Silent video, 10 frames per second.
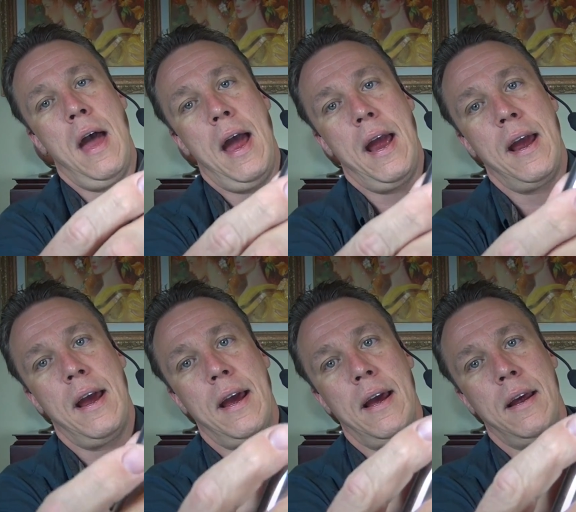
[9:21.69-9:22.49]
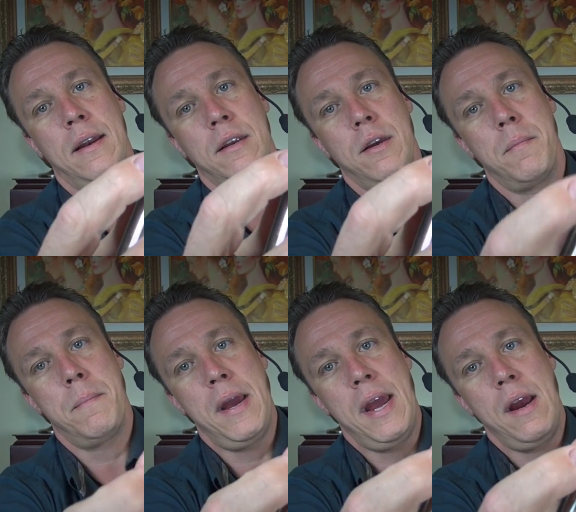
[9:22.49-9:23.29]
and you
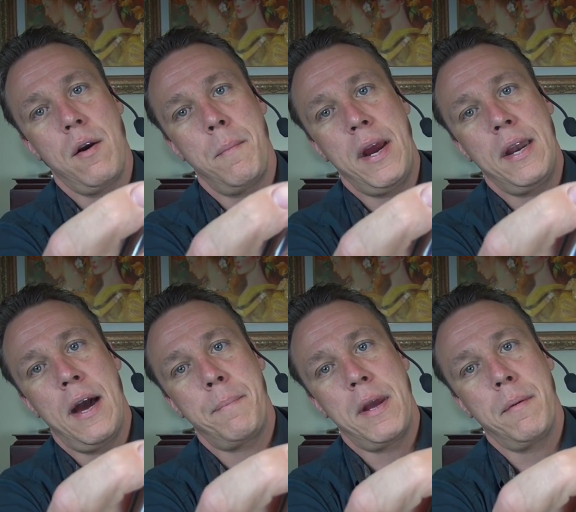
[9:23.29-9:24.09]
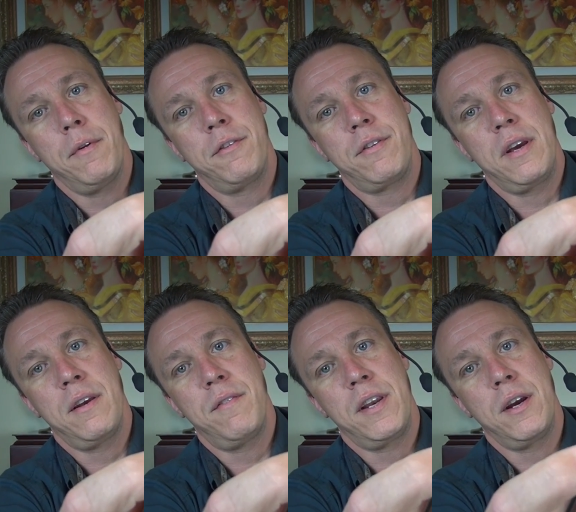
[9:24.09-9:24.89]
may or may not be able to see
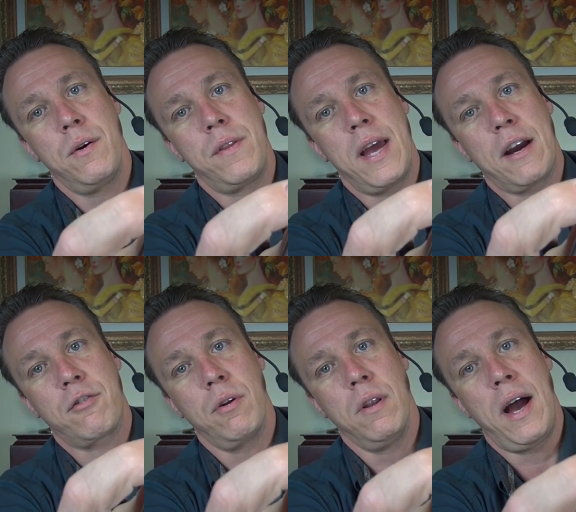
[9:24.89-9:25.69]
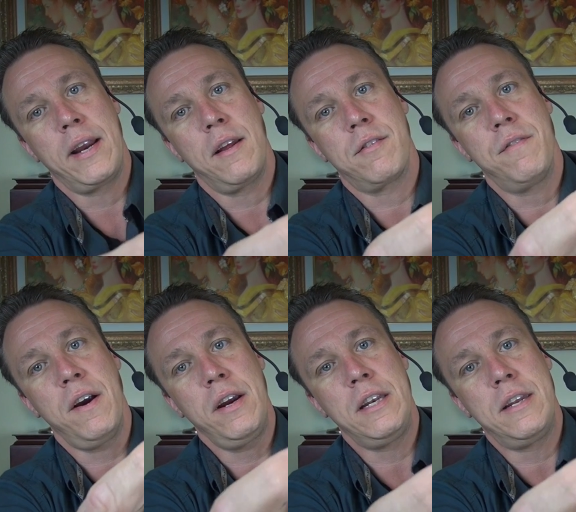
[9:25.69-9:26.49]
in the video the actual light. It's a
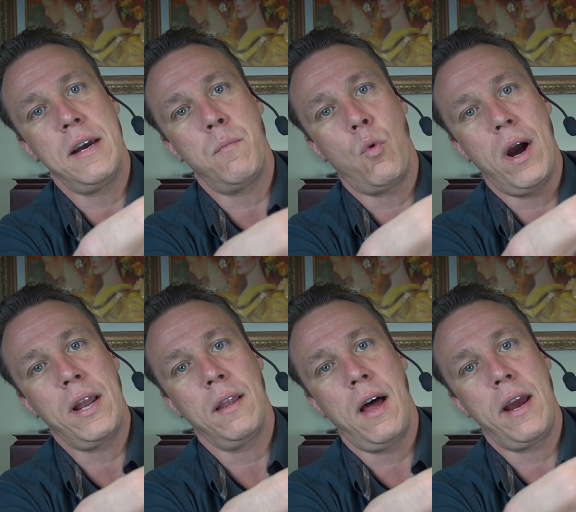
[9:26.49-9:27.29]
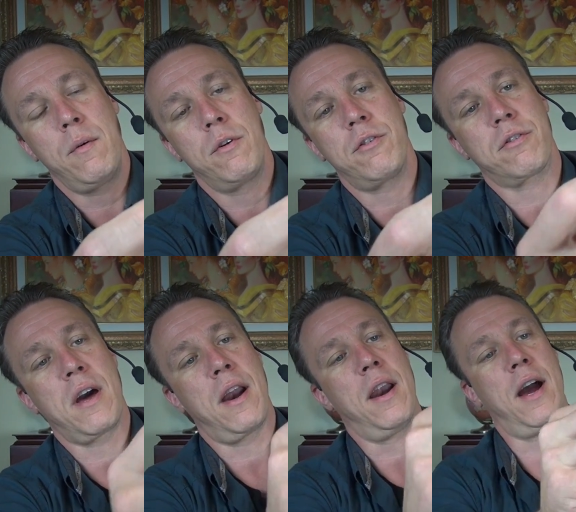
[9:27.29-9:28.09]
very dim white light, which is
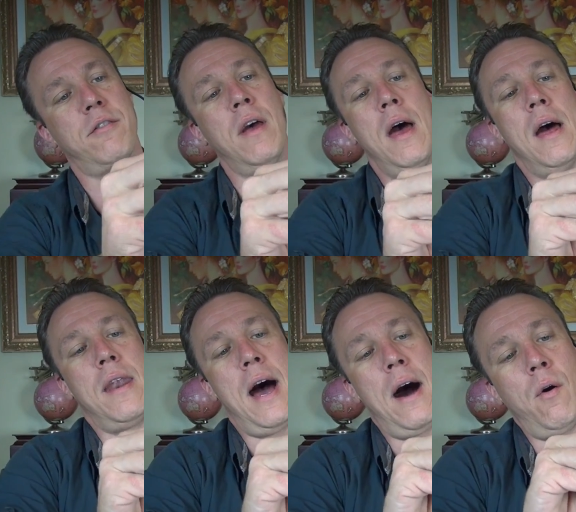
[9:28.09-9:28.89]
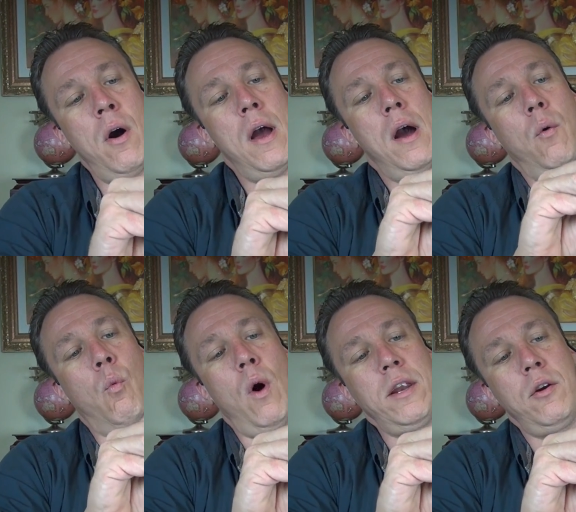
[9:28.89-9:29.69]
kind of nice. Now,
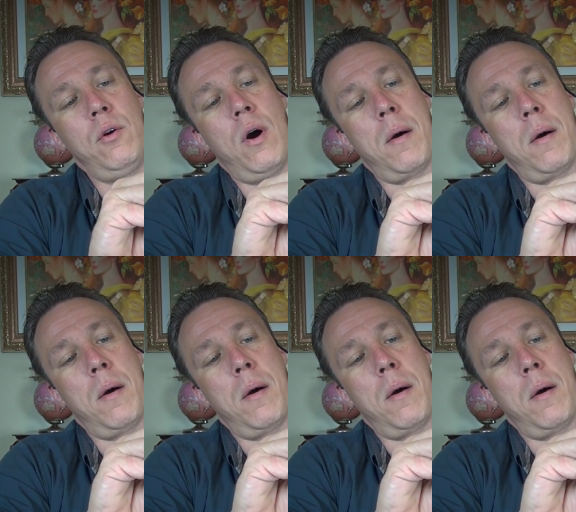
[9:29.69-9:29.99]
when you